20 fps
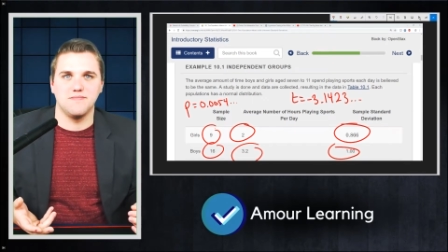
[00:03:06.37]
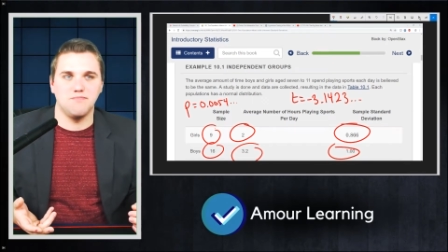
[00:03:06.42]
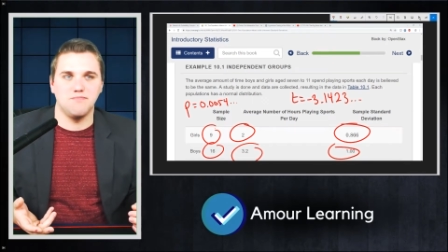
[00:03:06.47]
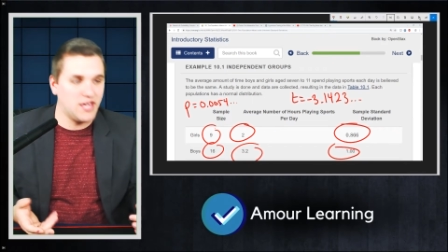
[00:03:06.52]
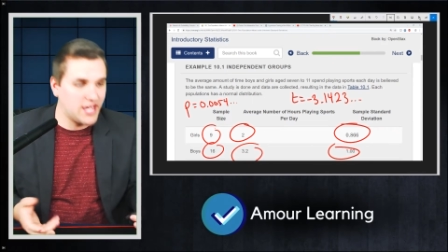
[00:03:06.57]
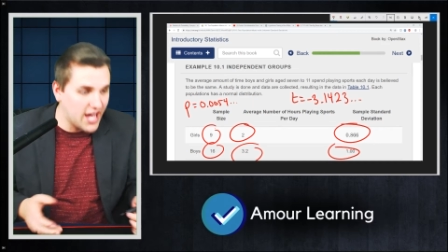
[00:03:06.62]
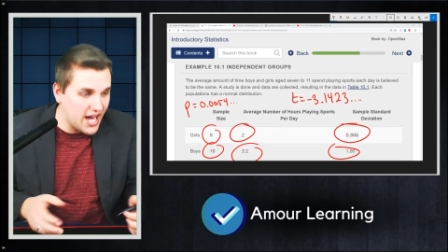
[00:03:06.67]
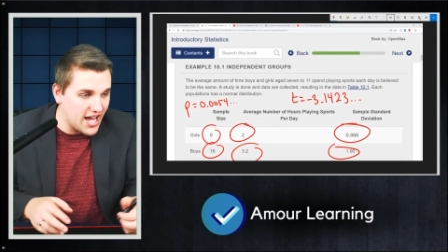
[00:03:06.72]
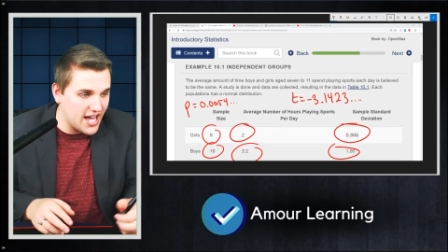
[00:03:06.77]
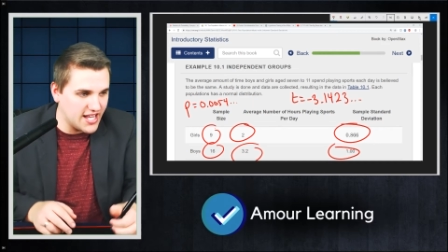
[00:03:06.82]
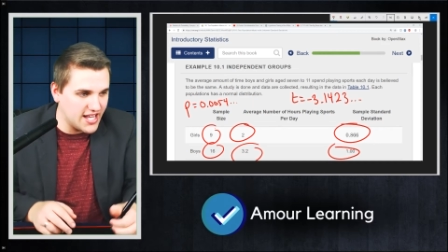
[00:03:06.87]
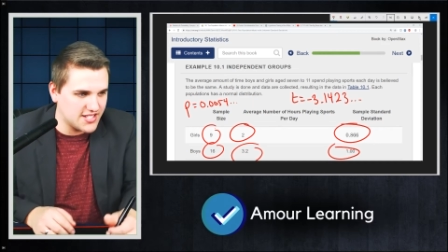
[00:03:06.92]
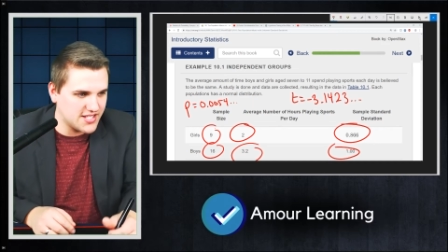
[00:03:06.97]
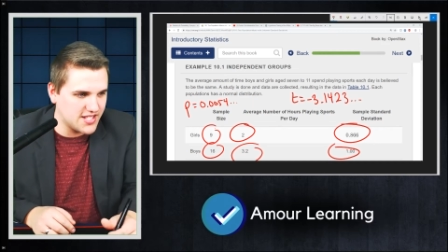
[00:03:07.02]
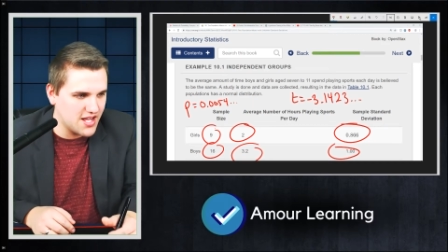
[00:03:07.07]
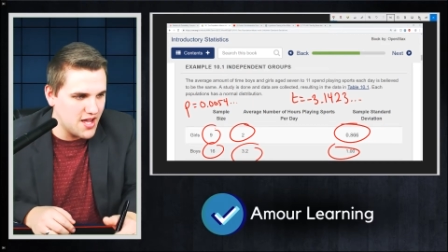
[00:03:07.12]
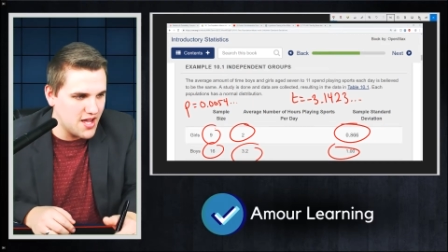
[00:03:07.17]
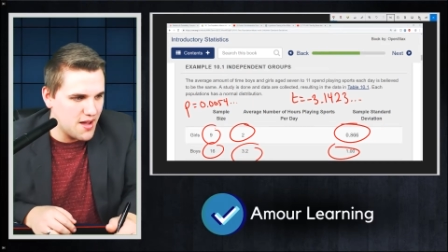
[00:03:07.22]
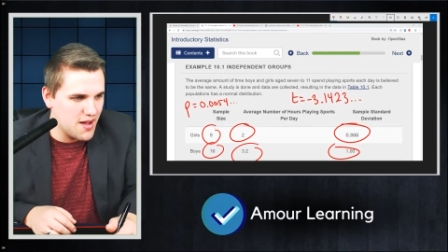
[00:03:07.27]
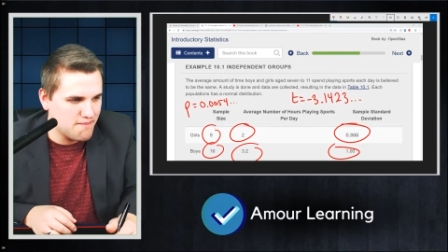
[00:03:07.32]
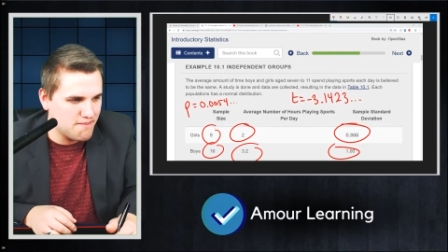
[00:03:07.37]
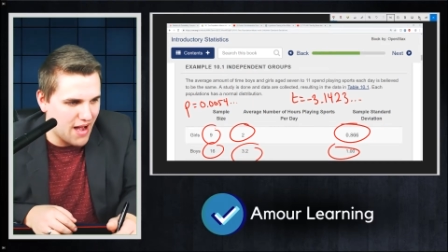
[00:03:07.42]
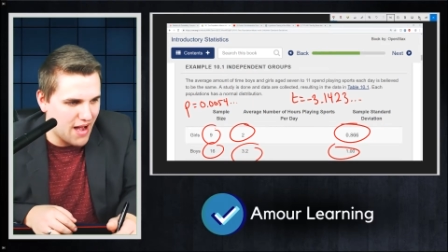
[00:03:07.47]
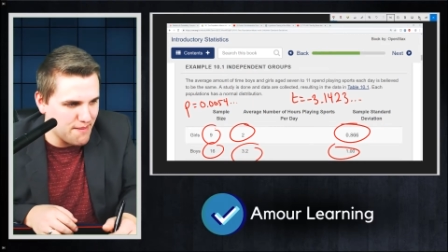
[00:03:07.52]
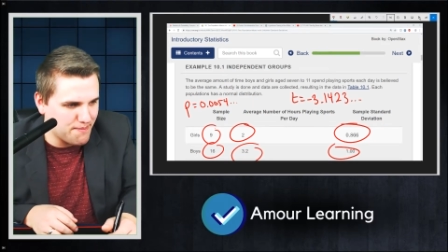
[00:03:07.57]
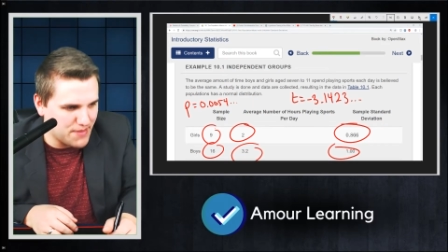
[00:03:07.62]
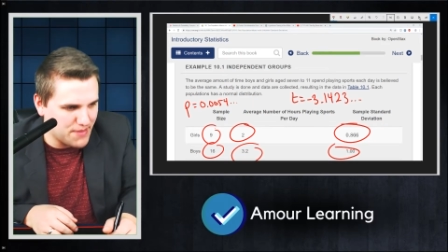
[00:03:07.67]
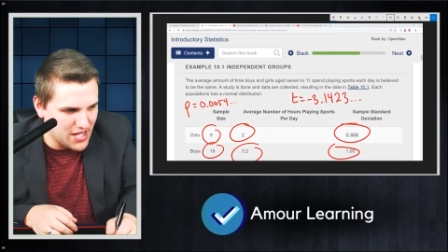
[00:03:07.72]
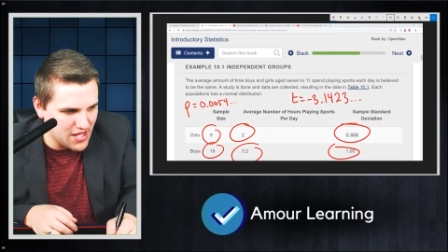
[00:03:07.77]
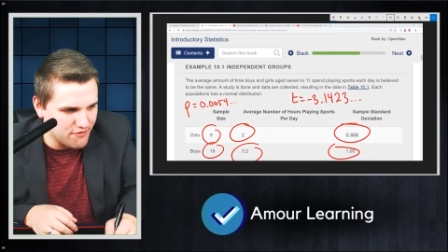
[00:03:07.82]
because my
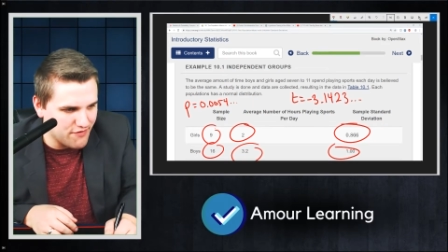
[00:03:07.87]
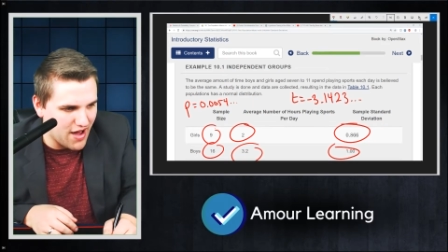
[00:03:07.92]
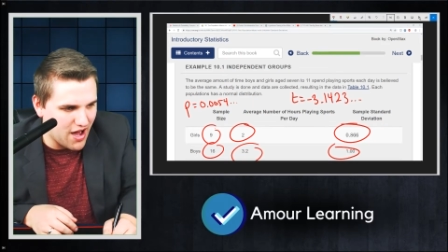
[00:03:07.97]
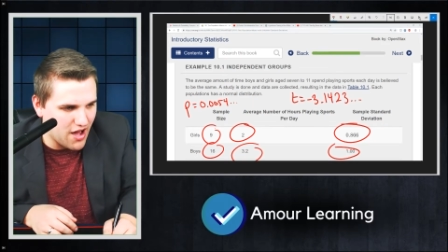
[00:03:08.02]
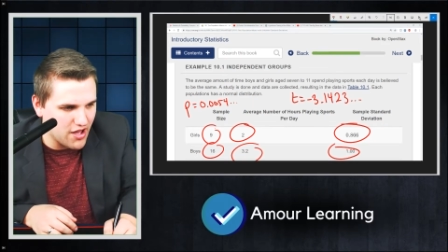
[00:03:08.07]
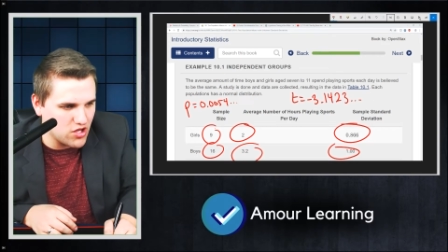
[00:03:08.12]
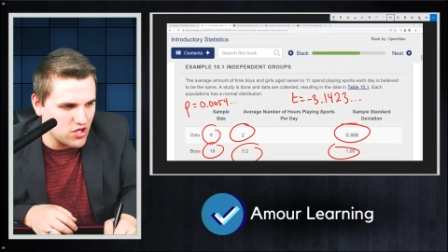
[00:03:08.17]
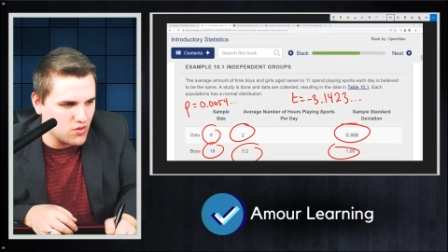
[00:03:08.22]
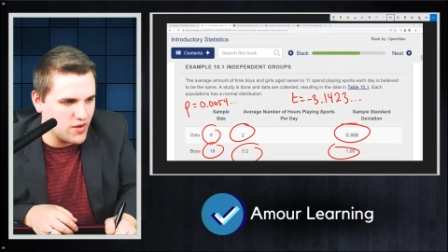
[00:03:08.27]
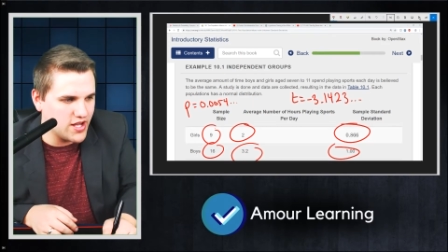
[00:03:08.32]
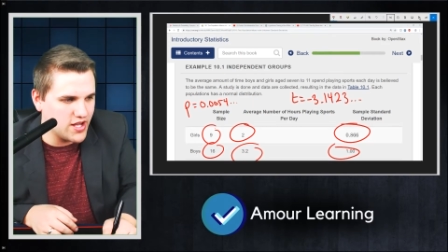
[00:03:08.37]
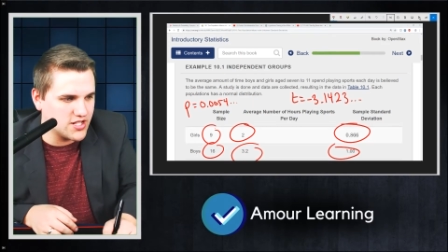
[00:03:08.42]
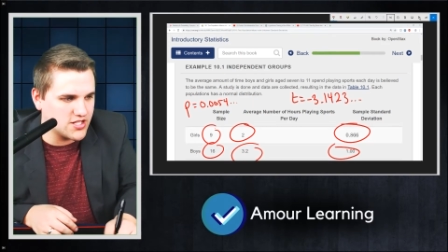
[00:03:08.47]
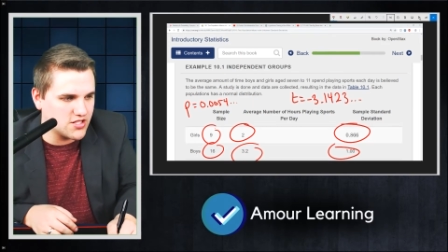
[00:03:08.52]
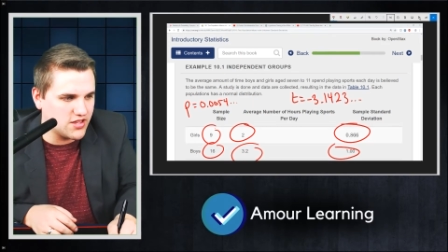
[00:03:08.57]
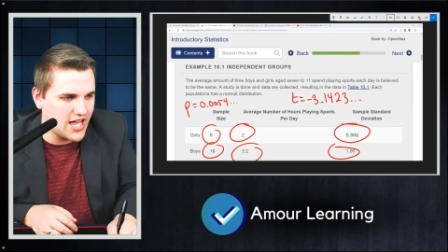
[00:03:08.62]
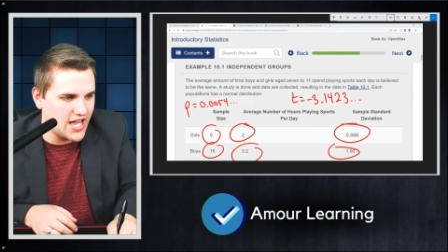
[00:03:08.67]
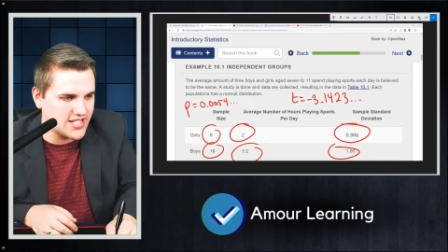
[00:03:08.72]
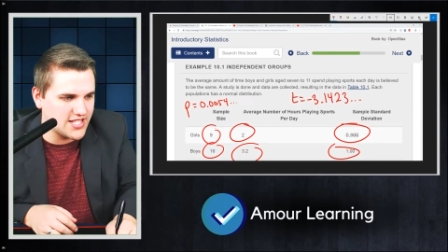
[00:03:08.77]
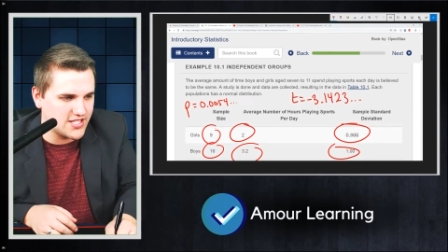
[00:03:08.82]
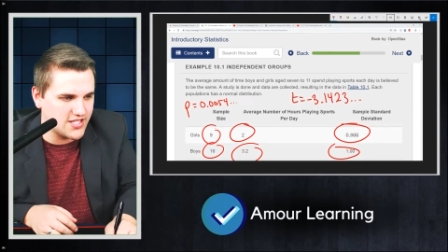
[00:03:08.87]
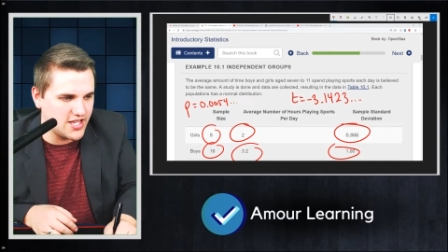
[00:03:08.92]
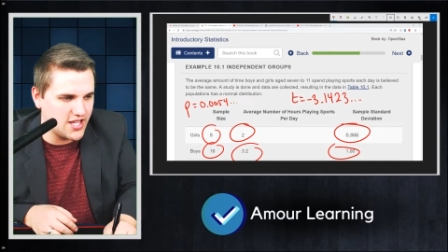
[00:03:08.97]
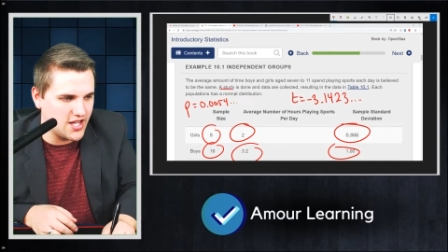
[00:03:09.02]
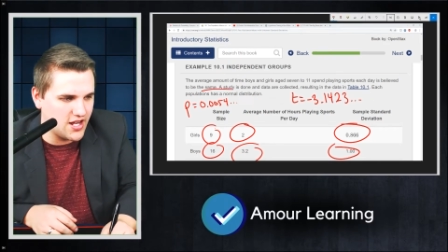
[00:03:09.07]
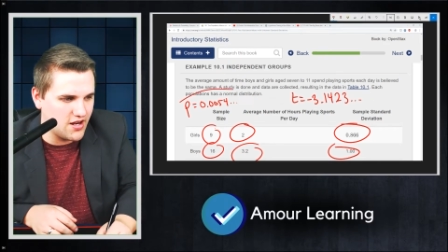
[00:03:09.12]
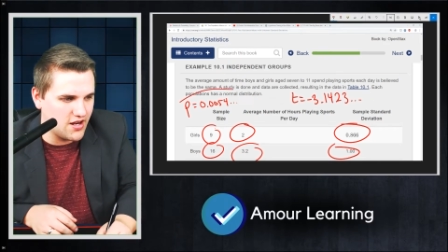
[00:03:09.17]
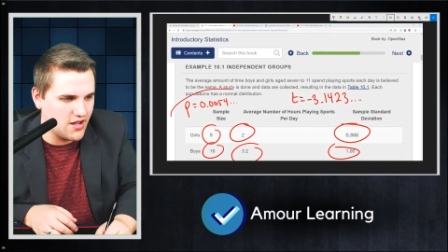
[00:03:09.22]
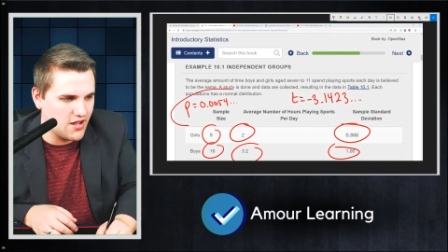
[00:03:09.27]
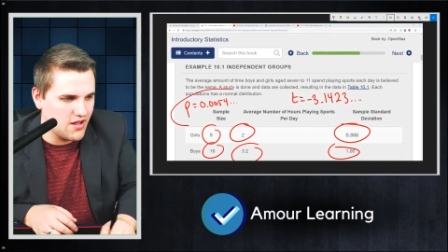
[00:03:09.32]
p value is less
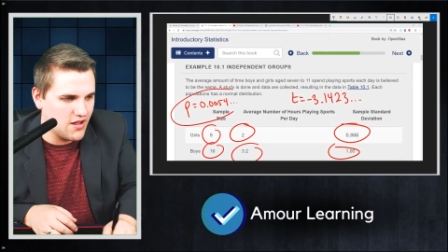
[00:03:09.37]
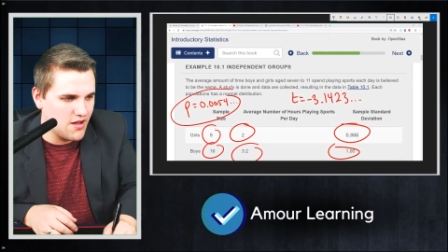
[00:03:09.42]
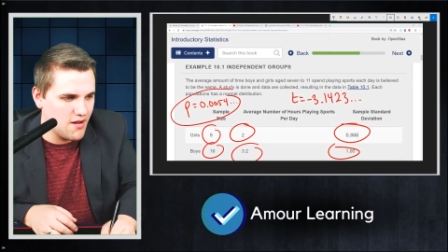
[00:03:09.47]
than